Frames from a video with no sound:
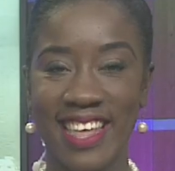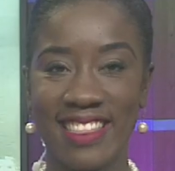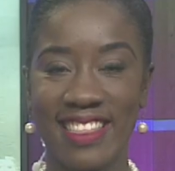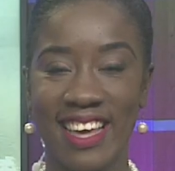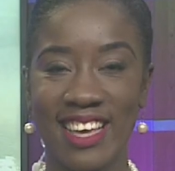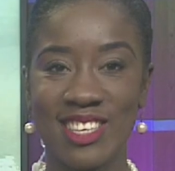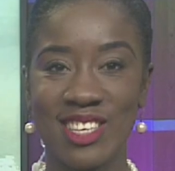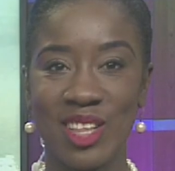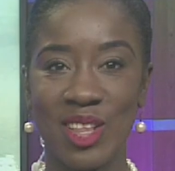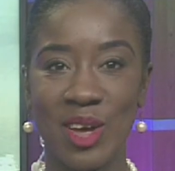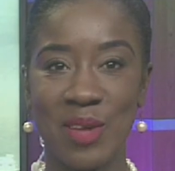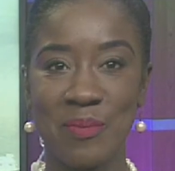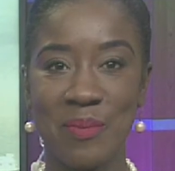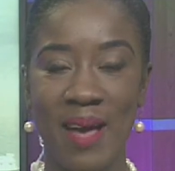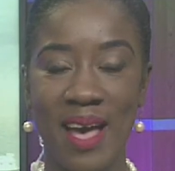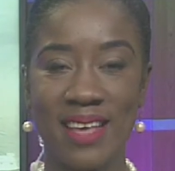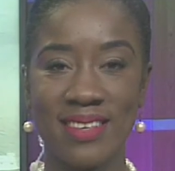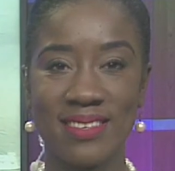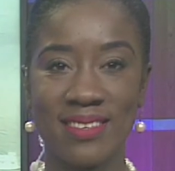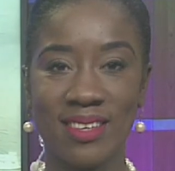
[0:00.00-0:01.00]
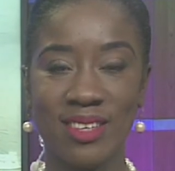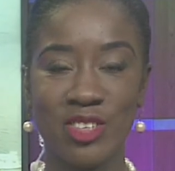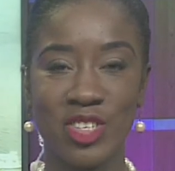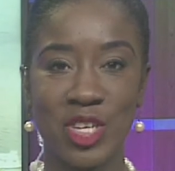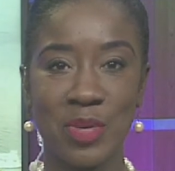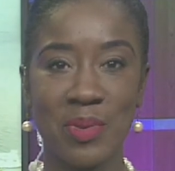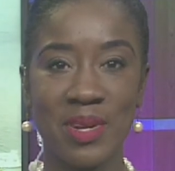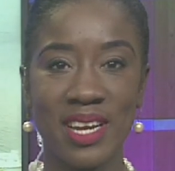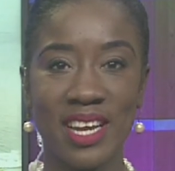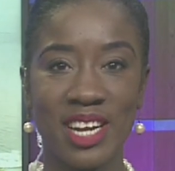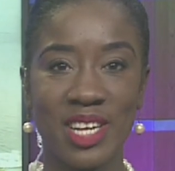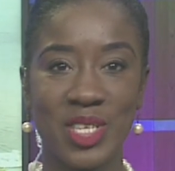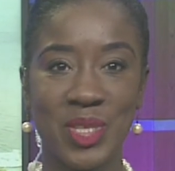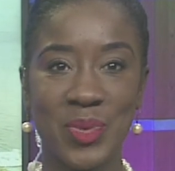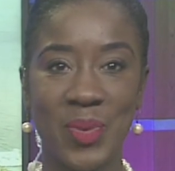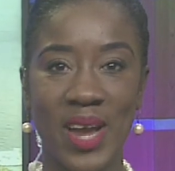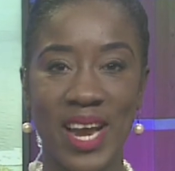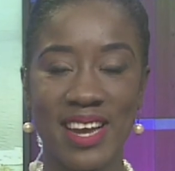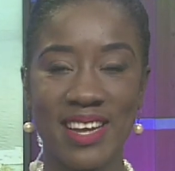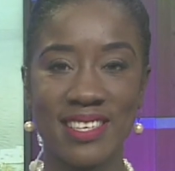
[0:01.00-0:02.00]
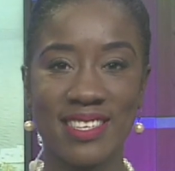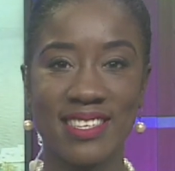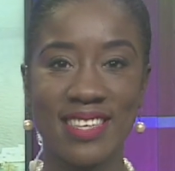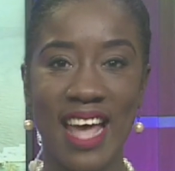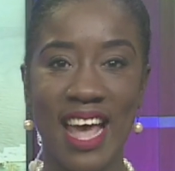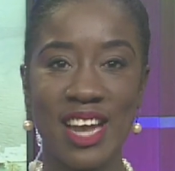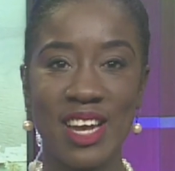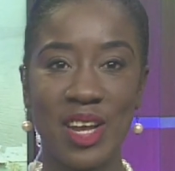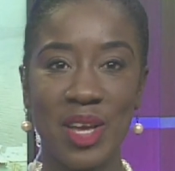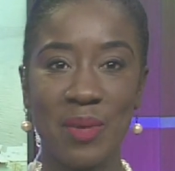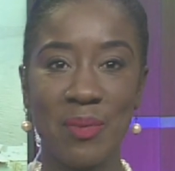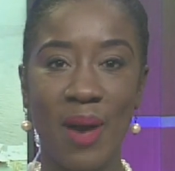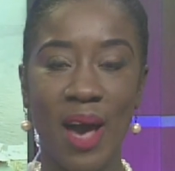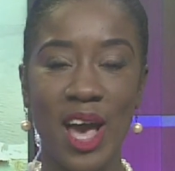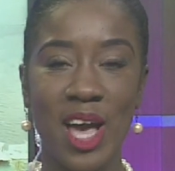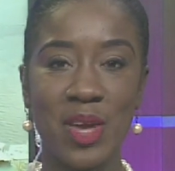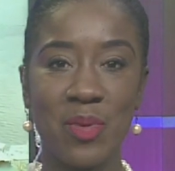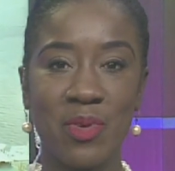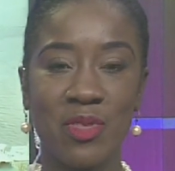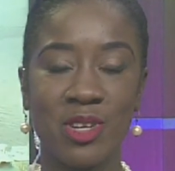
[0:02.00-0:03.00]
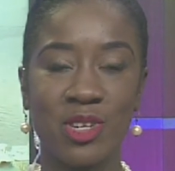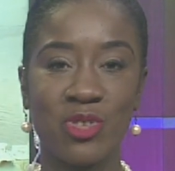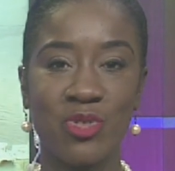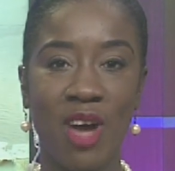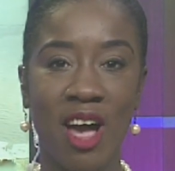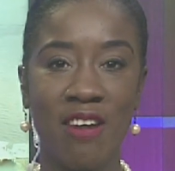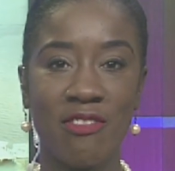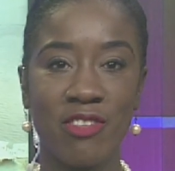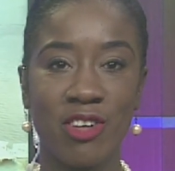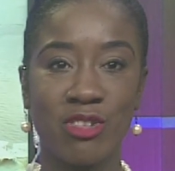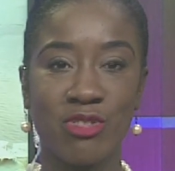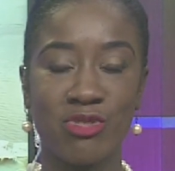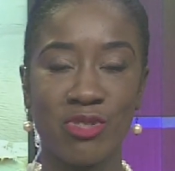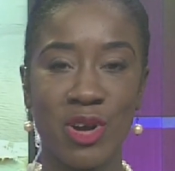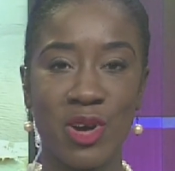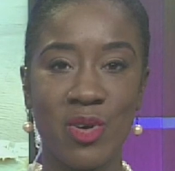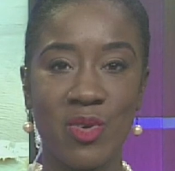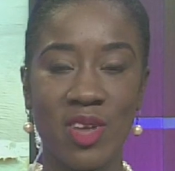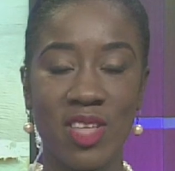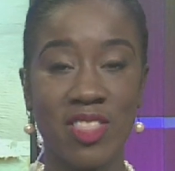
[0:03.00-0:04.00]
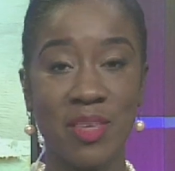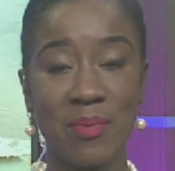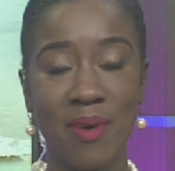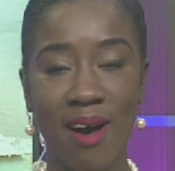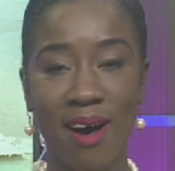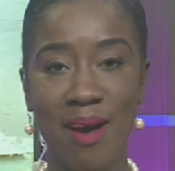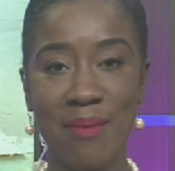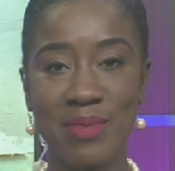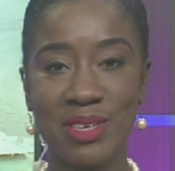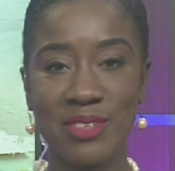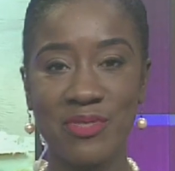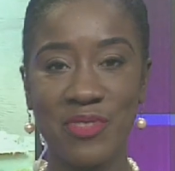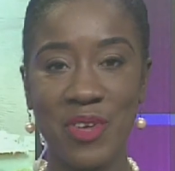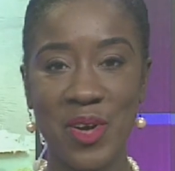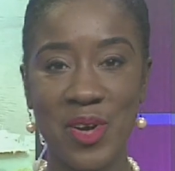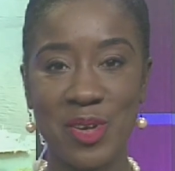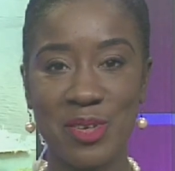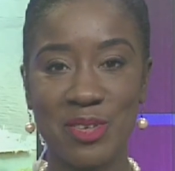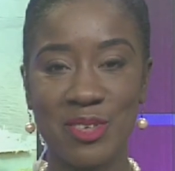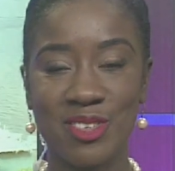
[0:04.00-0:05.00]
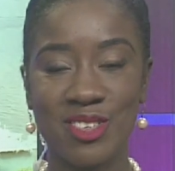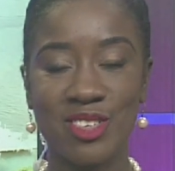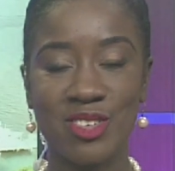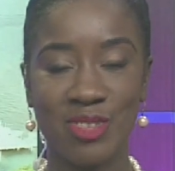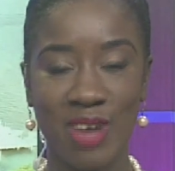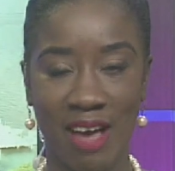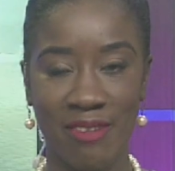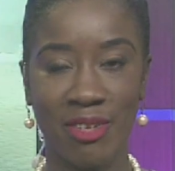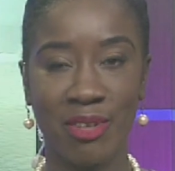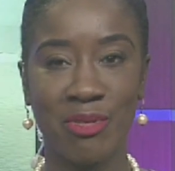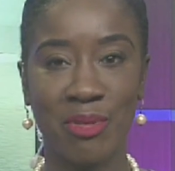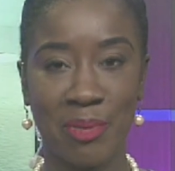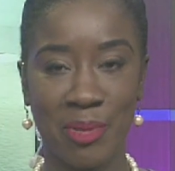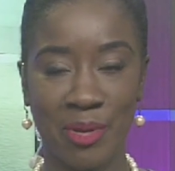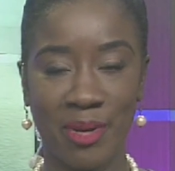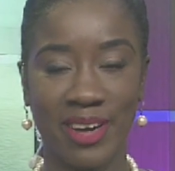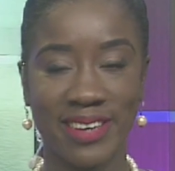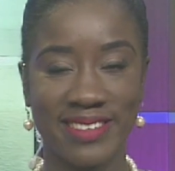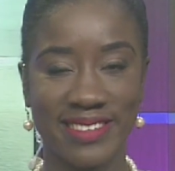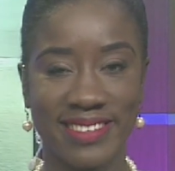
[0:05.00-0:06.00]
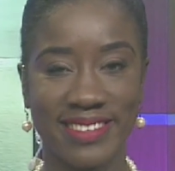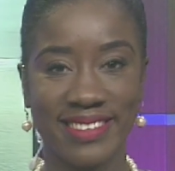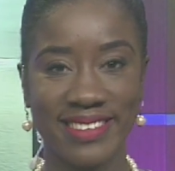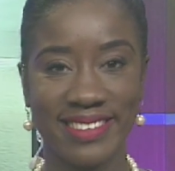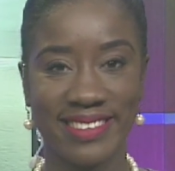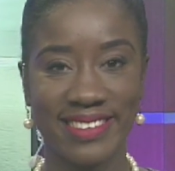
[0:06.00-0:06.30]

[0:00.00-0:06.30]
Thanks a lot, Basil. Jim Anita Swain is standing by with a traffic drone and the Bahamas First Traffic Report.